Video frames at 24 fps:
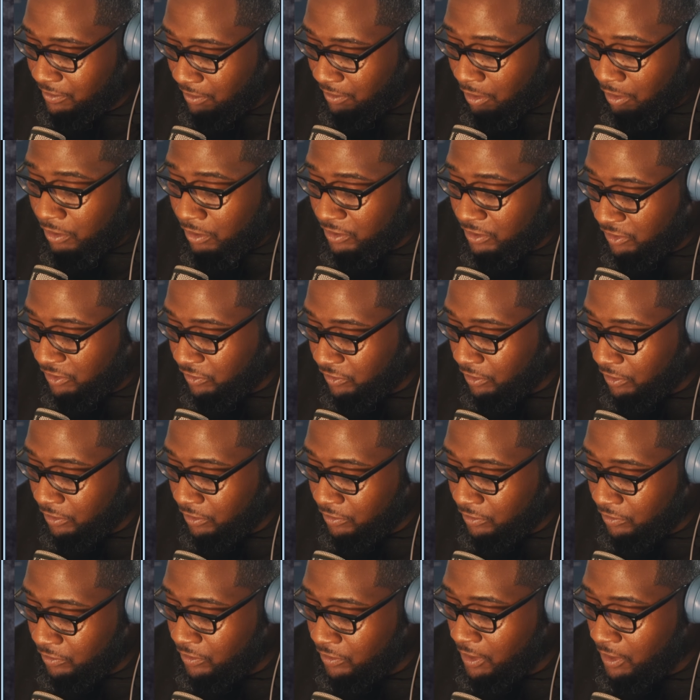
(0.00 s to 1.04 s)
Hold
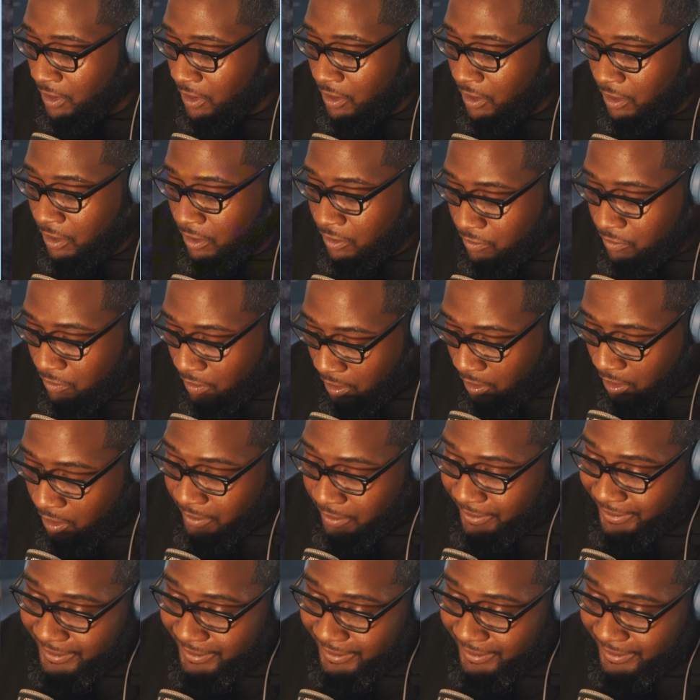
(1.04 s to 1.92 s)
Control, hold Alt,